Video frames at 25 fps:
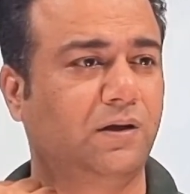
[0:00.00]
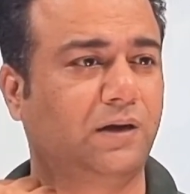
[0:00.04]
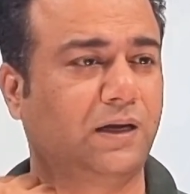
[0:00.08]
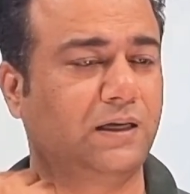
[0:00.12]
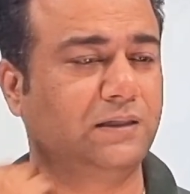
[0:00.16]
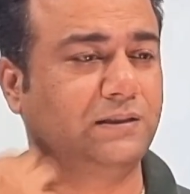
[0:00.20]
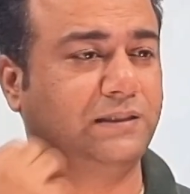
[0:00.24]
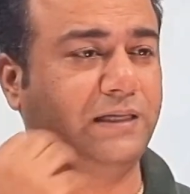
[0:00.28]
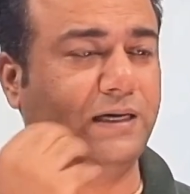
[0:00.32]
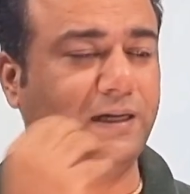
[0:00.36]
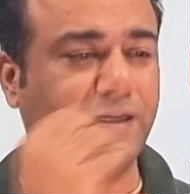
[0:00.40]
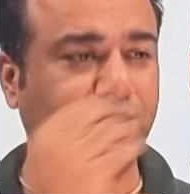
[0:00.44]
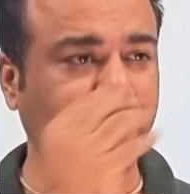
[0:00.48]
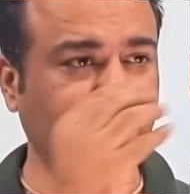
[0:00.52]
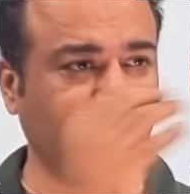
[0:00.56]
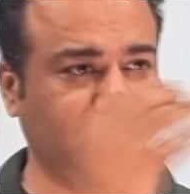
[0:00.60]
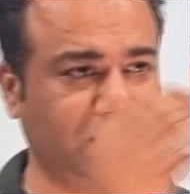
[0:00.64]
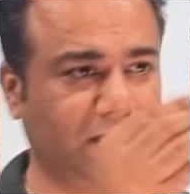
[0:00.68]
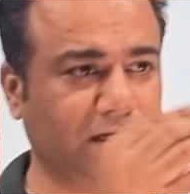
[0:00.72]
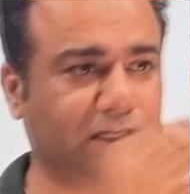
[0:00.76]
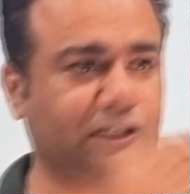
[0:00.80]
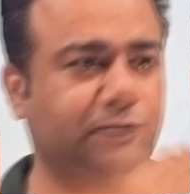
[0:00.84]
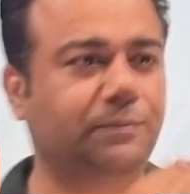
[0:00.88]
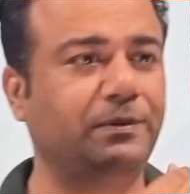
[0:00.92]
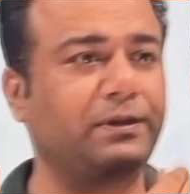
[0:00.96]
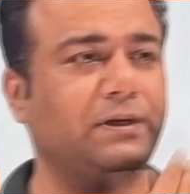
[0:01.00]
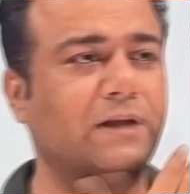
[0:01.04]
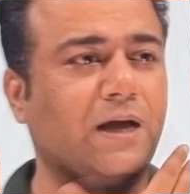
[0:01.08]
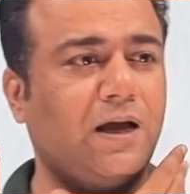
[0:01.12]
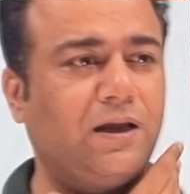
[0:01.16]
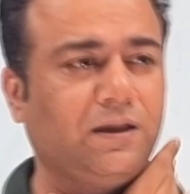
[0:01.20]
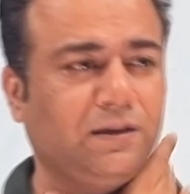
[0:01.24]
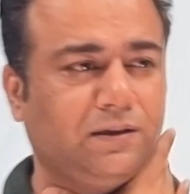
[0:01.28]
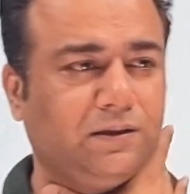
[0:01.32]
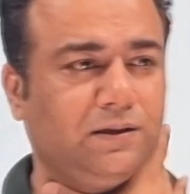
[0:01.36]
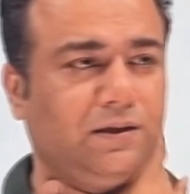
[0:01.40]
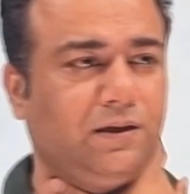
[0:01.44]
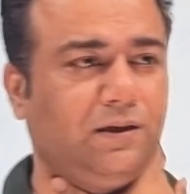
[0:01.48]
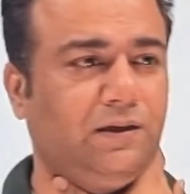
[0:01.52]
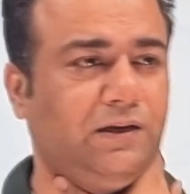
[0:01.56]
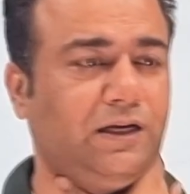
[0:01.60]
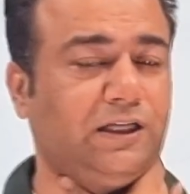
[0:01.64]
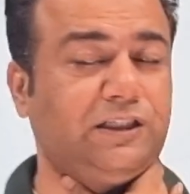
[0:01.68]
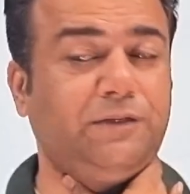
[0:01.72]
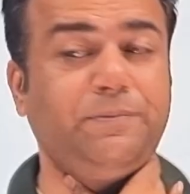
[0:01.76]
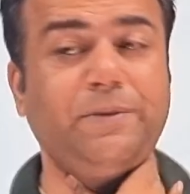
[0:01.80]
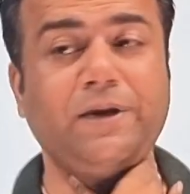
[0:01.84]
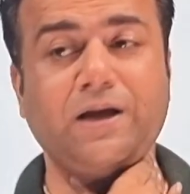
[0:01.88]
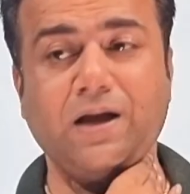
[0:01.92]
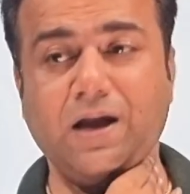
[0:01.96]
Considering Lakshmi, uh,
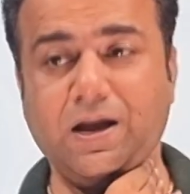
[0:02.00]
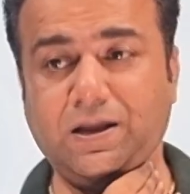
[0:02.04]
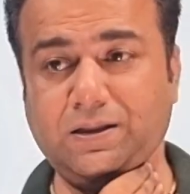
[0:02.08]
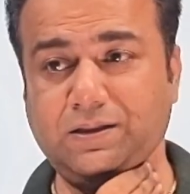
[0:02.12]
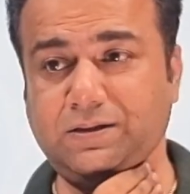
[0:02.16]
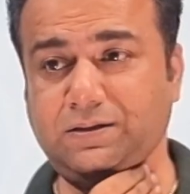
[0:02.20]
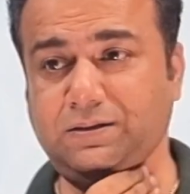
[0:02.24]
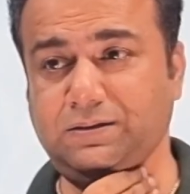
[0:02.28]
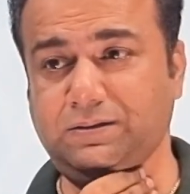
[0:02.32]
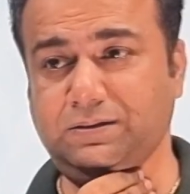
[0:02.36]
Lakshmi Kant